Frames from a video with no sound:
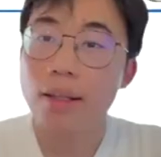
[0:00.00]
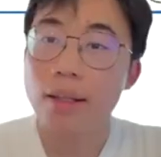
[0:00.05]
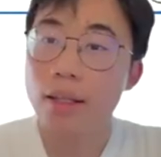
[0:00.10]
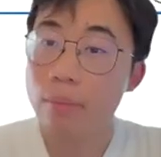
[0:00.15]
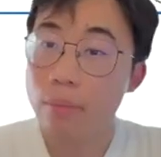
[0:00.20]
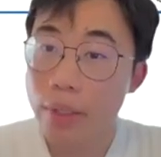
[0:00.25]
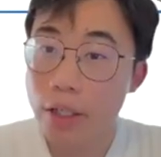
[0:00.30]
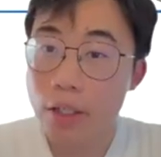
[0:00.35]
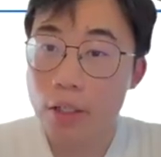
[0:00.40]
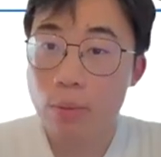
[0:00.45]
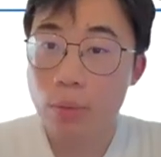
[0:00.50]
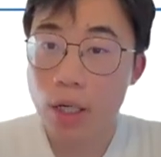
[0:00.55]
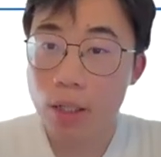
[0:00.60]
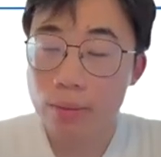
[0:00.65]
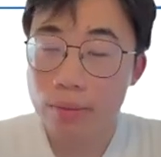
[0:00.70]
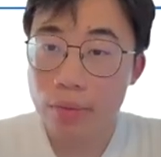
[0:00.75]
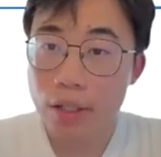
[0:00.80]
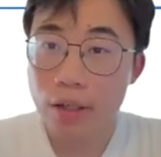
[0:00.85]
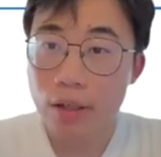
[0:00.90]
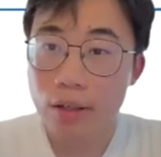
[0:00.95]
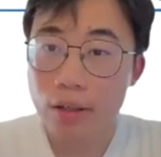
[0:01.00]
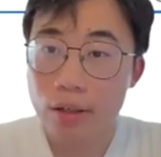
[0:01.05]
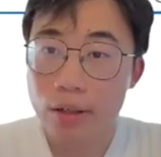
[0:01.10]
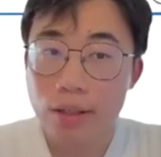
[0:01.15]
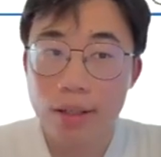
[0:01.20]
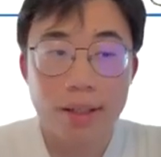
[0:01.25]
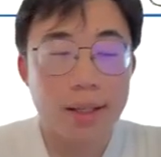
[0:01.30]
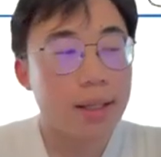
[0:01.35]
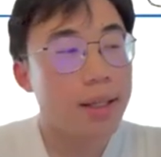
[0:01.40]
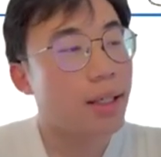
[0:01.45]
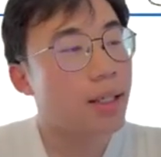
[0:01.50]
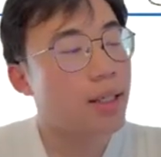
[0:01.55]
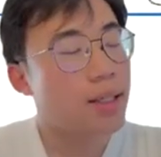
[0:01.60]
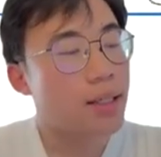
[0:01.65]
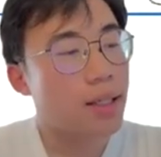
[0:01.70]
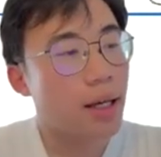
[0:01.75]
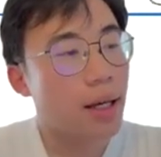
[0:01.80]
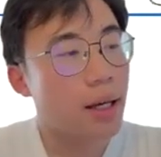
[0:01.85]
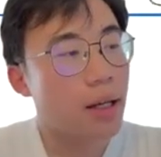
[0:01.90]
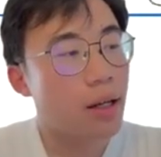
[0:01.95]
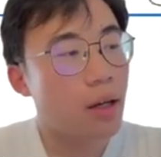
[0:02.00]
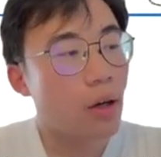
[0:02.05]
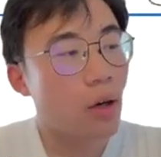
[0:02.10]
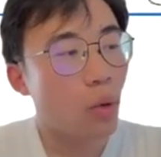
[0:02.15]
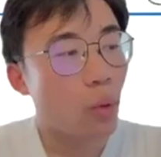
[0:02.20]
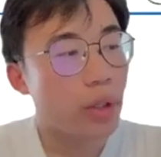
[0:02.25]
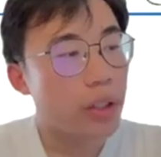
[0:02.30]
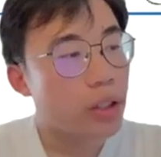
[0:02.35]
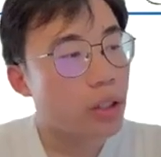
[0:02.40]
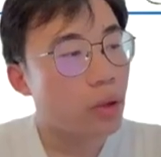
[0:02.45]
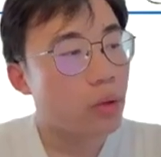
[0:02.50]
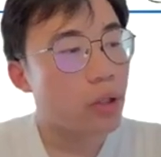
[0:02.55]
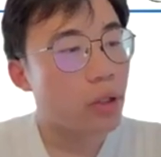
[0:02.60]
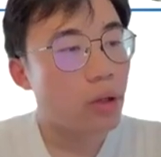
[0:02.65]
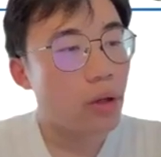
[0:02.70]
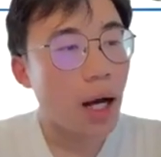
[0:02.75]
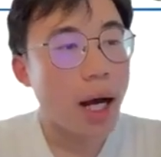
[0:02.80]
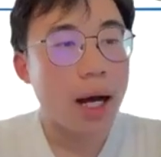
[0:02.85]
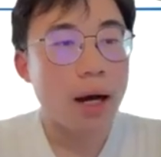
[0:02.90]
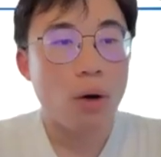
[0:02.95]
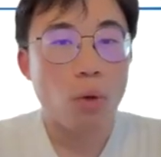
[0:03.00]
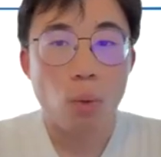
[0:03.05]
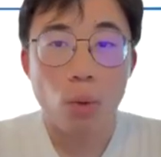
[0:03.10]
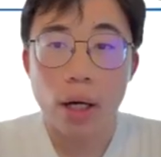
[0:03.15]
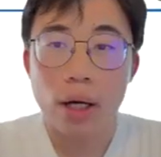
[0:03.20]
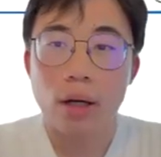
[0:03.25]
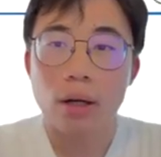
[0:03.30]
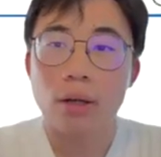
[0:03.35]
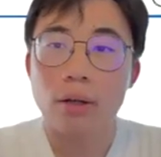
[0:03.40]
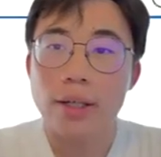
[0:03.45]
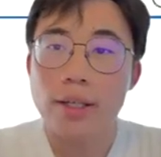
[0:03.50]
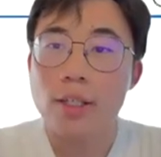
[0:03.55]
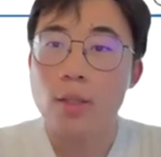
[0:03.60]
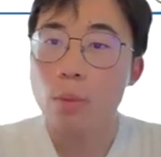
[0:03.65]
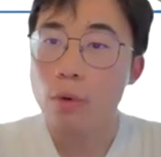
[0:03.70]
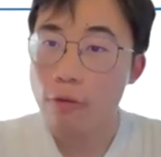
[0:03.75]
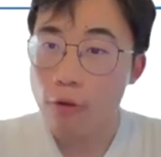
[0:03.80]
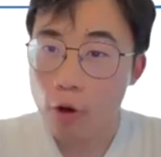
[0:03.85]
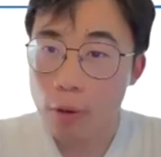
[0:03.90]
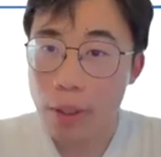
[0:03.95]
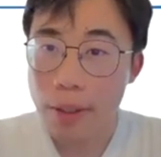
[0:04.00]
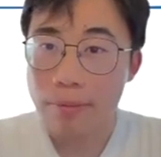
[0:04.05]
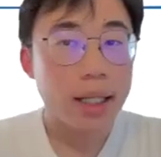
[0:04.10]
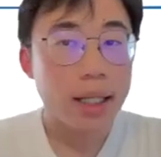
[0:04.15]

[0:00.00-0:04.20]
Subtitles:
The biggest problem here is that we don't know how well it's performing.